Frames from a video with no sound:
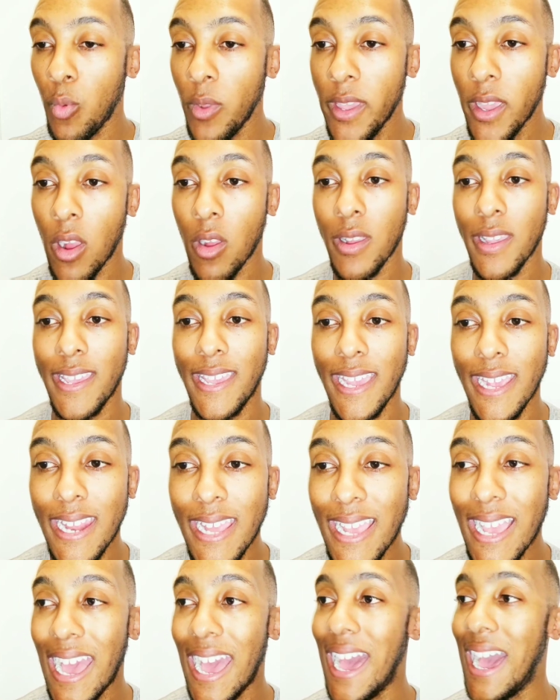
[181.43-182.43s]
we are
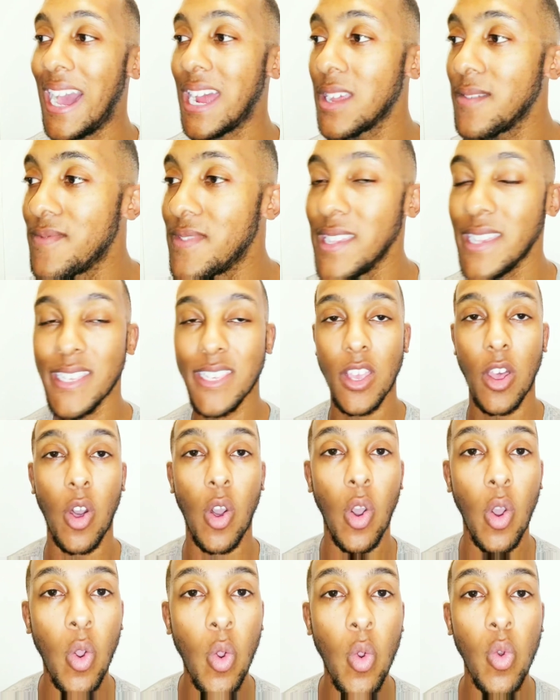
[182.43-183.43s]
getting out of this
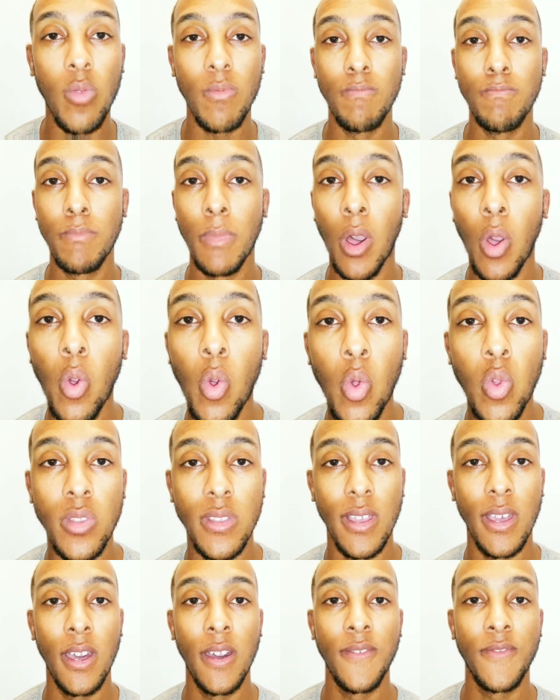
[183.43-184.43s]
old mold
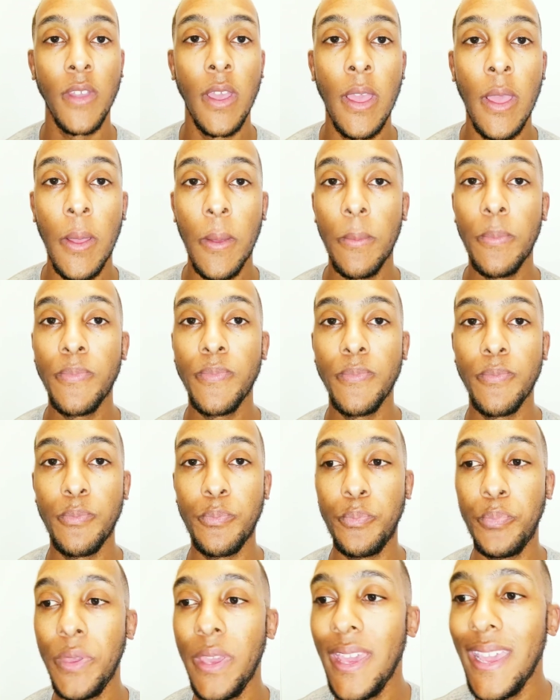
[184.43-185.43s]
of
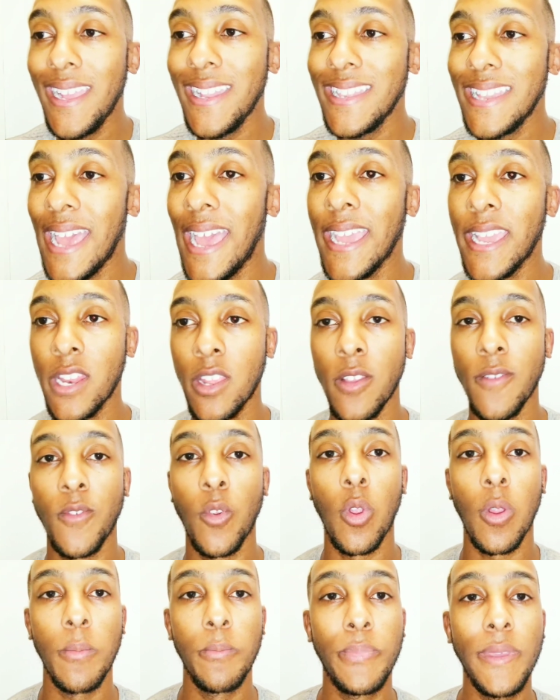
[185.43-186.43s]
being negative
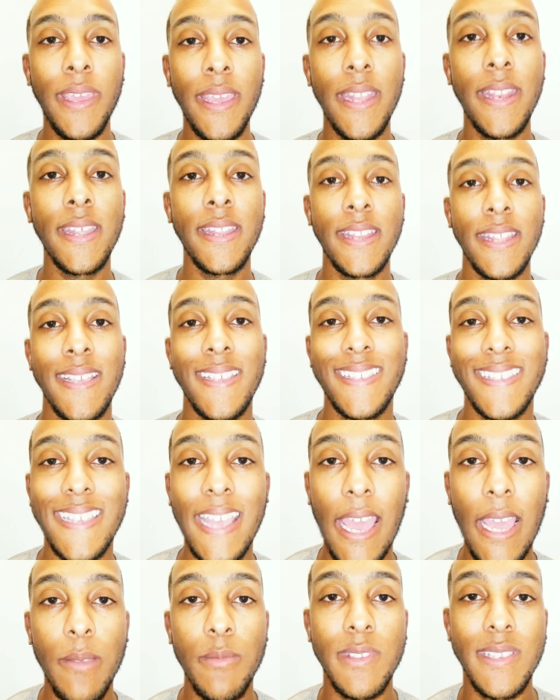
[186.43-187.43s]
or being in this
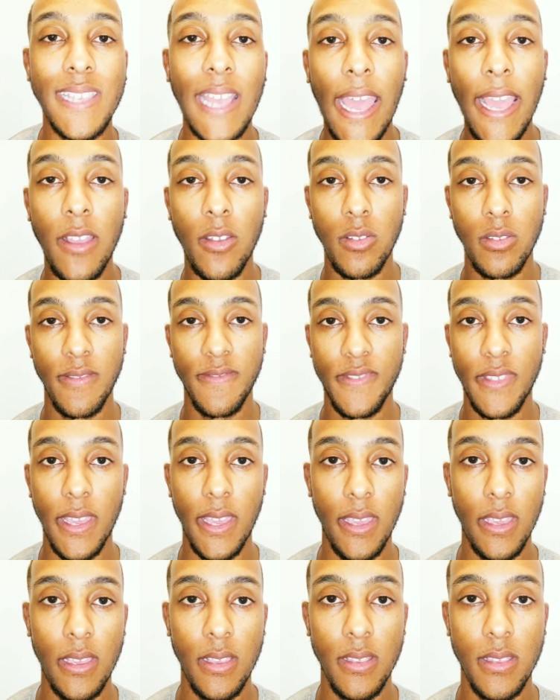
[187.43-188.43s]
same cycle of
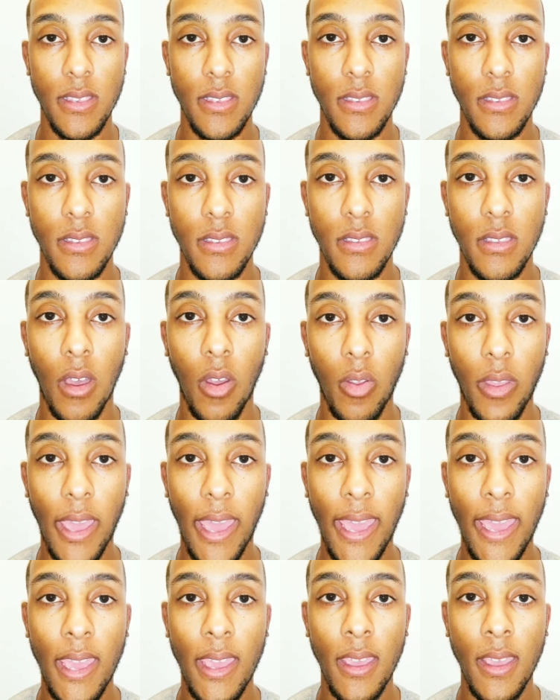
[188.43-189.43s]
things.
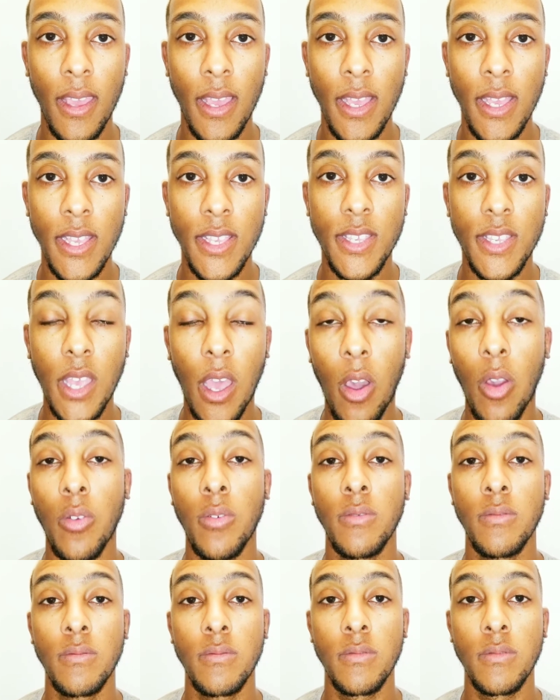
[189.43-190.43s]
Okay? So,